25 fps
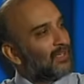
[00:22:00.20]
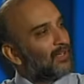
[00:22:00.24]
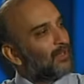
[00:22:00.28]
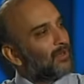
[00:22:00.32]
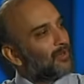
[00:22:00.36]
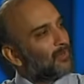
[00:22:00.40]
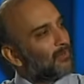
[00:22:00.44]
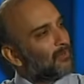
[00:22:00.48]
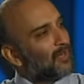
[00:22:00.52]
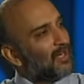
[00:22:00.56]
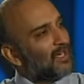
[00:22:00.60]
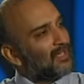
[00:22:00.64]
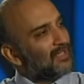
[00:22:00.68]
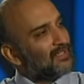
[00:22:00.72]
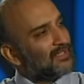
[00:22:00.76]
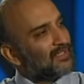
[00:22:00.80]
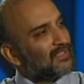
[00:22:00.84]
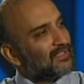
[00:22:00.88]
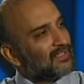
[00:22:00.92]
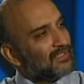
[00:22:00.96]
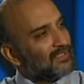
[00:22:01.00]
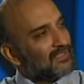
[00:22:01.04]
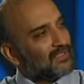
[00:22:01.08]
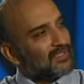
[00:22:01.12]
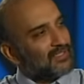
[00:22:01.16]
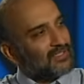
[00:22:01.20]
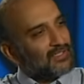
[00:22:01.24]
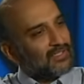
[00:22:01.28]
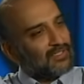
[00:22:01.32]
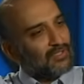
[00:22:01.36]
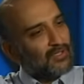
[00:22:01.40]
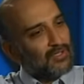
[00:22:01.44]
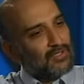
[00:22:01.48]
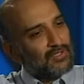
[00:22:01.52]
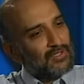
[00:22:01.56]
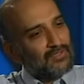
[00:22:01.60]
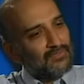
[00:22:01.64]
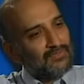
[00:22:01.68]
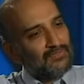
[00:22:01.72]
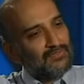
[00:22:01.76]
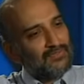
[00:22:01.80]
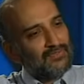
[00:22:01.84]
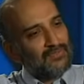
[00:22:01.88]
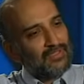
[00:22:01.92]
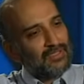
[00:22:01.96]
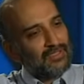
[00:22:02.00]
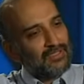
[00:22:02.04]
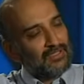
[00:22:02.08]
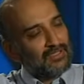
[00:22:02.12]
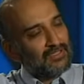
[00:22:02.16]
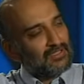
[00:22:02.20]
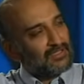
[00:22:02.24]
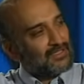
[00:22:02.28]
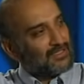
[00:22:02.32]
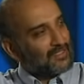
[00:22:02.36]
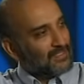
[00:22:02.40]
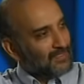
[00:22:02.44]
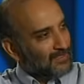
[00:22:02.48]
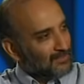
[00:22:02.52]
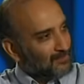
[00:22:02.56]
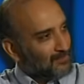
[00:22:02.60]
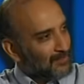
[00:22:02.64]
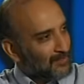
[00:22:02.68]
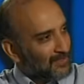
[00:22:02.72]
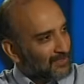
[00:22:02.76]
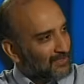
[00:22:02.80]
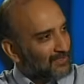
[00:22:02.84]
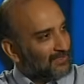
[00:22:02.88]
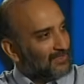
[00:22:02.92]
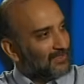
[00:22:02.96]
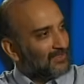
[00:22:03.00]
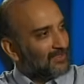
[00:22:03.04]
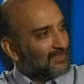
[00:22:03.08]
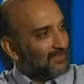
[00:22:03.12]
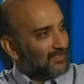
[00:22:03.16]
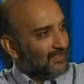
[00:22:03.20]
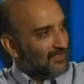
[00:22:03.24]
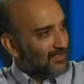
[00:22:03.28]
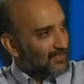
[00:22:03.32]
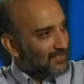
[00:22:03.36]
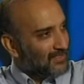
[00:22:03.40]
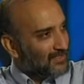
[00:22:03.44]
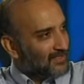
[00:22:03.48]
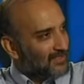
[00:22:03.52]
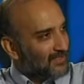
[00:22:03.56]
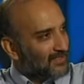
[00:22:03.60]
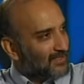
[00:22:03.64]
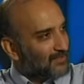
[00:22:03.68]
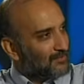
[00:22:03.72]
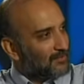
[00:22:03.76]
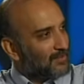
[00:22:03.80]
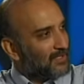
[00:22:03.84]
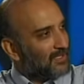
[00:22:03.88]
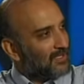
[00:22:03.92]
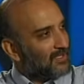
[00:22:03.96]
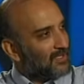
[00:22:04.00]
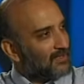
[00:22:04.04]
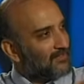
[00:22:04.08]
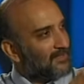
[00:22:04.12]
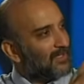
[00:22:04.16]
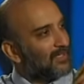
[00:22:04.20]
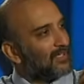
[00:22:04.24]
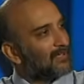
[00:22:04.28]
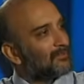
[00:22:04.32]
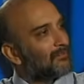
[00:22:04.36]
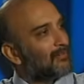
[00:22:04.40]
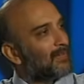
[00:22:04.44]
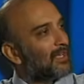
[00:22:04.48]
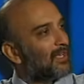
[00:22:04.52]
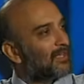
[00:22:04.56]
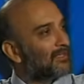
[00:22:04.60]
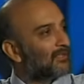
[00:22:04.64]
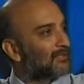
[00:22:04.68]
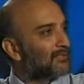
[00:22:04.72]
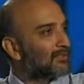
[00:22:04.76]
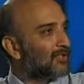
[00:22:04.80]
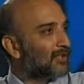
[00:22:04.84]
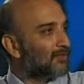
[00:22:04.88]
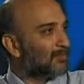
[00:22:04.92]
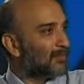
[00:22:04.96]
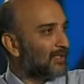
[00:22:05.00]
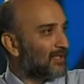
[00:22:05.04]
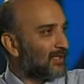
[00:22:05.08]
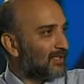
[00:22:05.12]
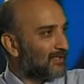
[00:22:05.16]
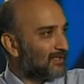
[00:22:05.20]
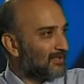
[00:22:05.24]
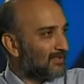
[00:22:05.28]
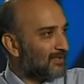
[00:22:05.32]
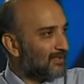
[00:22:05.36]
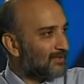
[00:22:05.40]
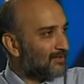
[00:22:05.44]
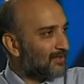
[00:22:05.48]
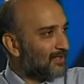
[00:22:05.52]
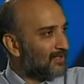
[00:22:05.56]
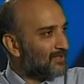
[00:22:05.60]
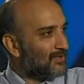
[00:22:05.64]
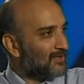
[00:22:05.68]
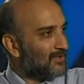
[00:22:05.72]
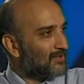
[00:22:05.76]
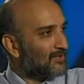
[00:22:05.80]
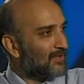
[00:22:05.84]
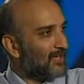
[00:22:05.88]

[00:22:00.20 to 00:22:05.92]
Why is it that a lot of cinema, Indian cinema, is very male dominated and tends to